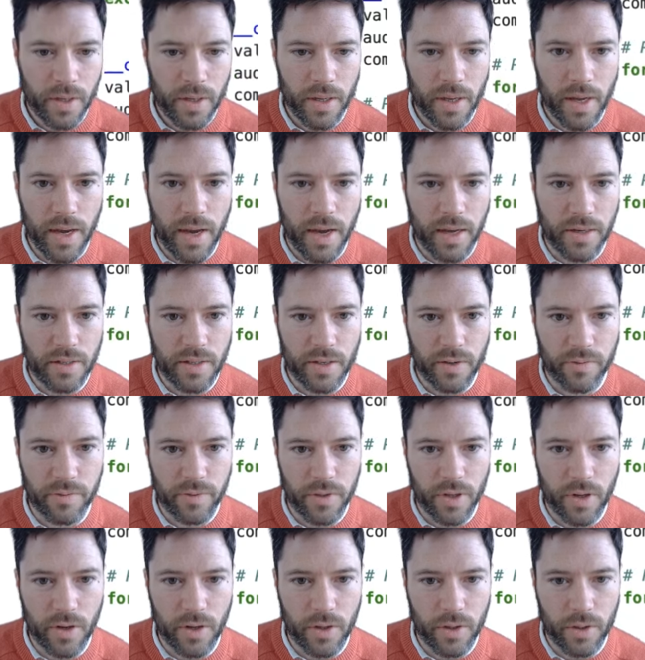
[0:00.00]
and if
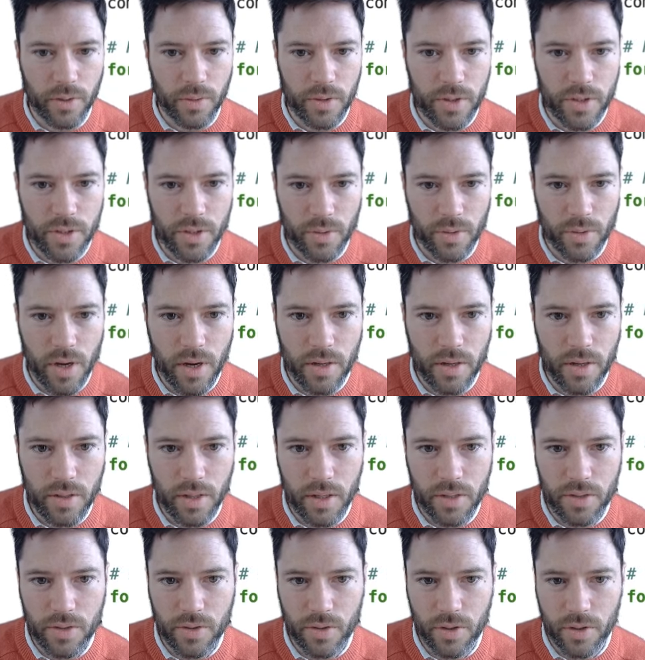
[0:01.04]
the audio is too long,
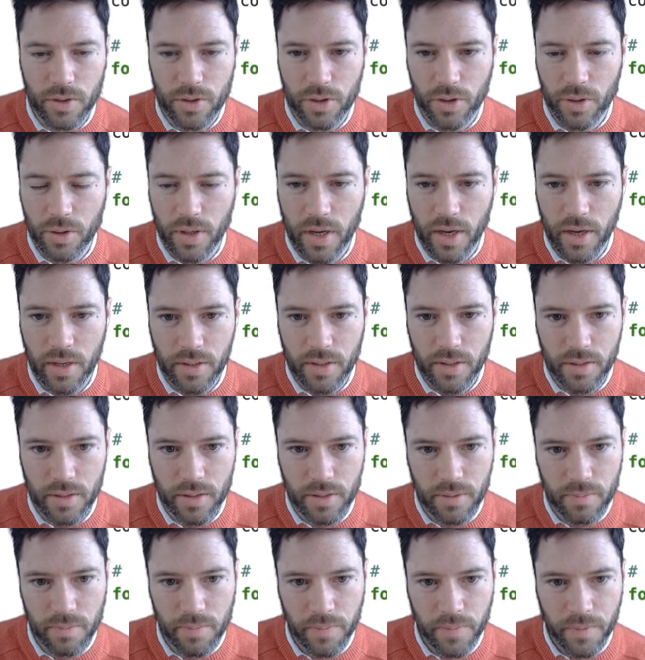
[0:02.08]
it's going to truncate
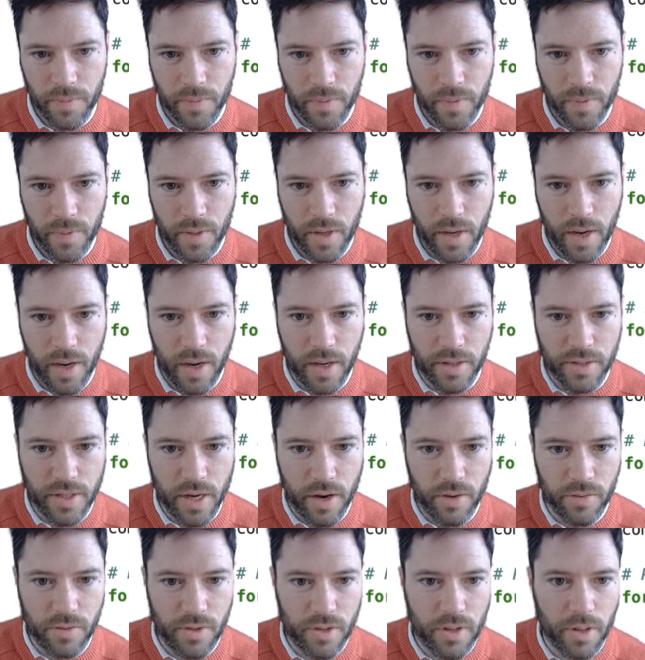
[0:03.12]
it
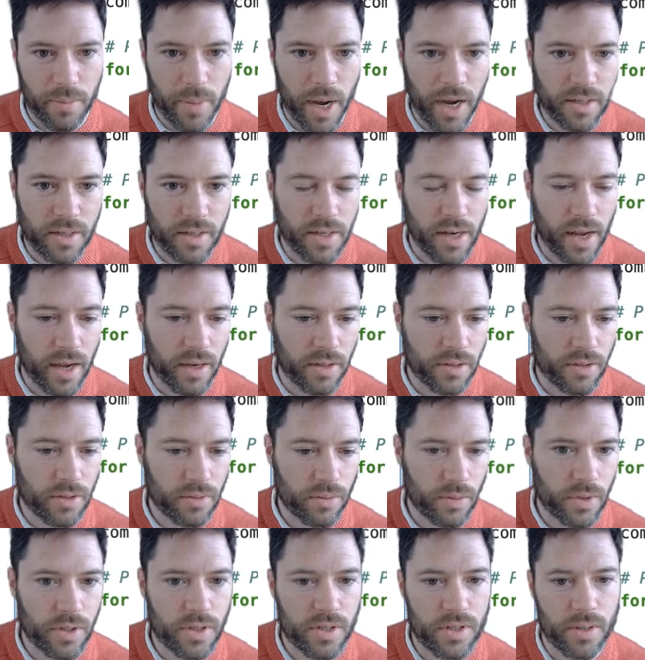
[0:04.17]
down to the max length,
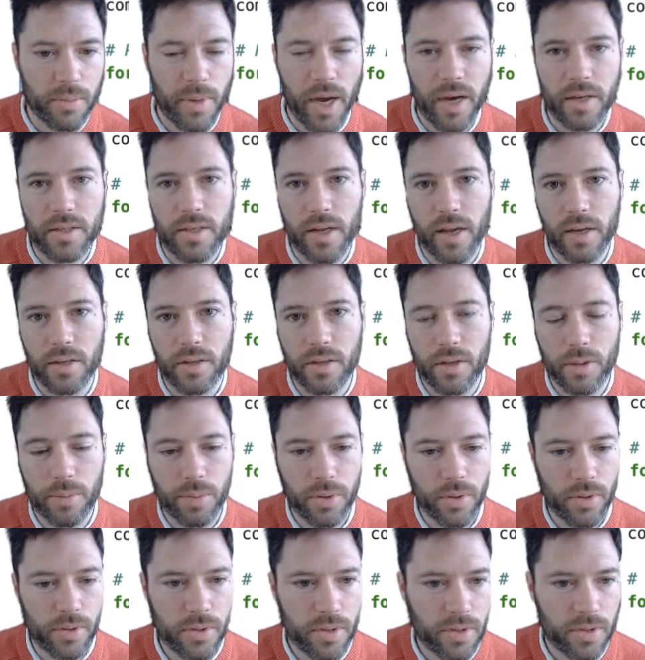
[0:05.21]
which is the max length of the
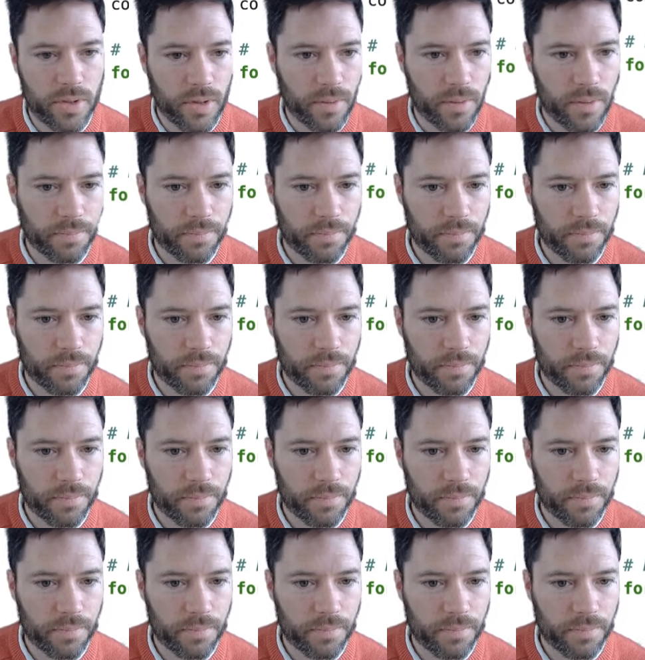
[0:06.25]
processor.